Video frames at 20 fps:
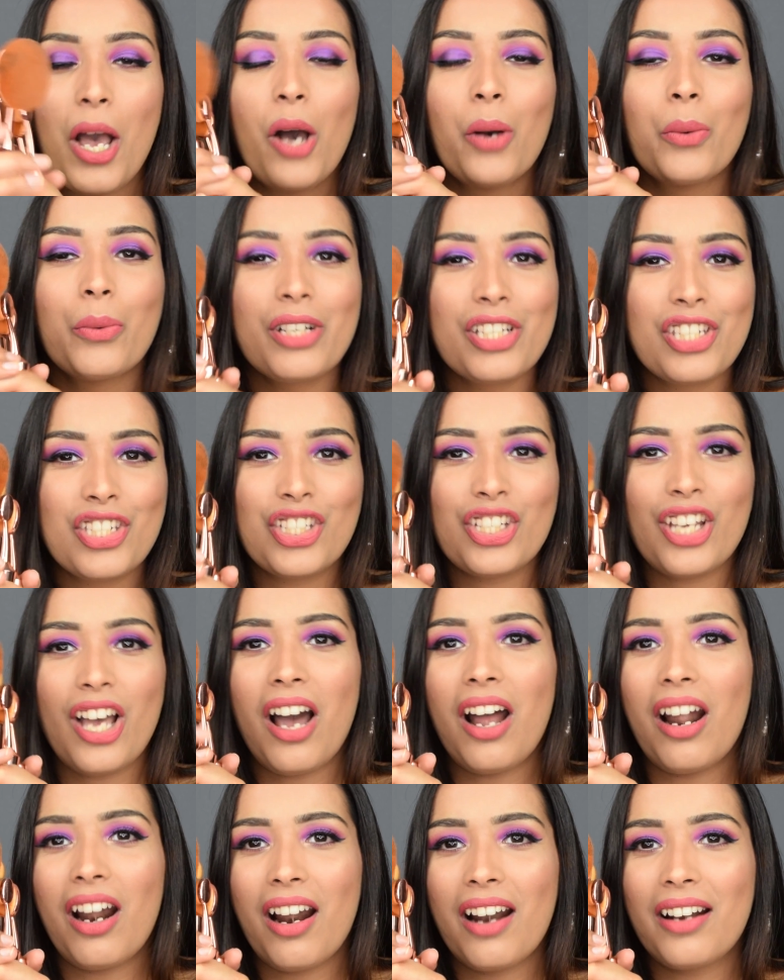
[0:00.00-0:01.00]
which
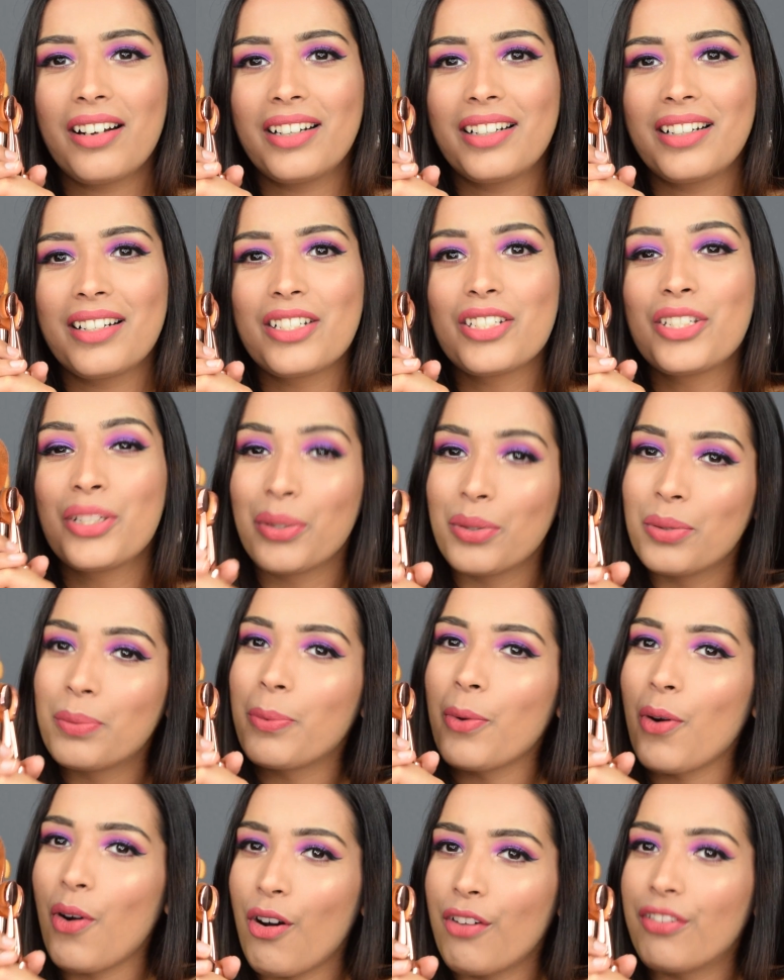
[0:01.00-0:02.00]
are dupe
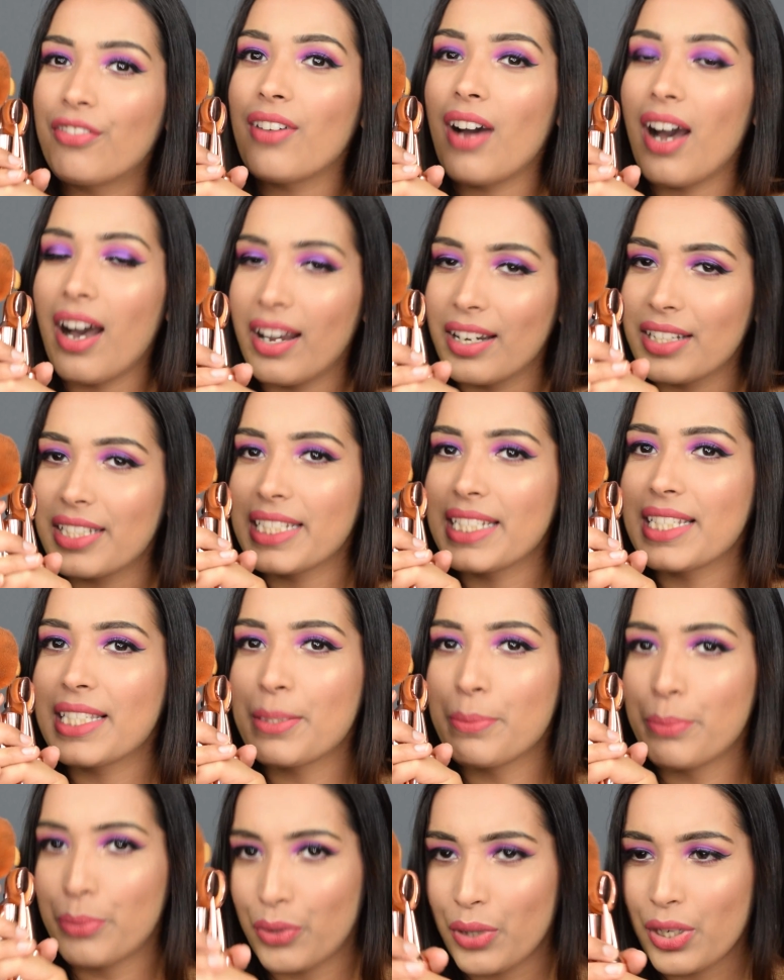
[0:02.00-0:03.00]
of
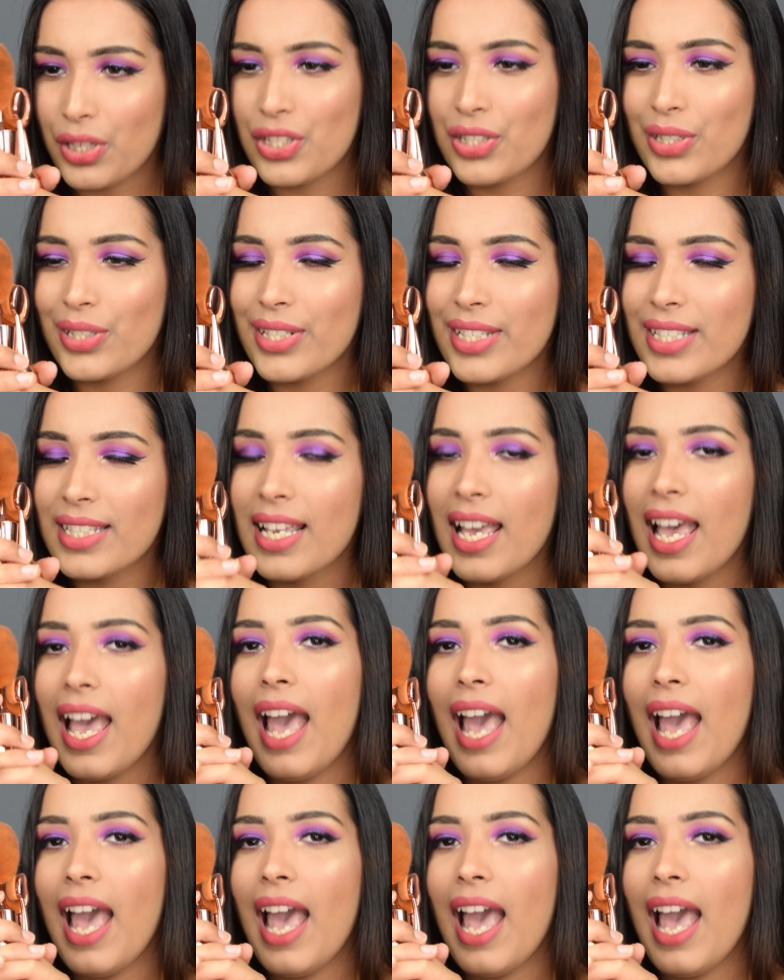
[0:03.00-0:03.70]
artist brushes,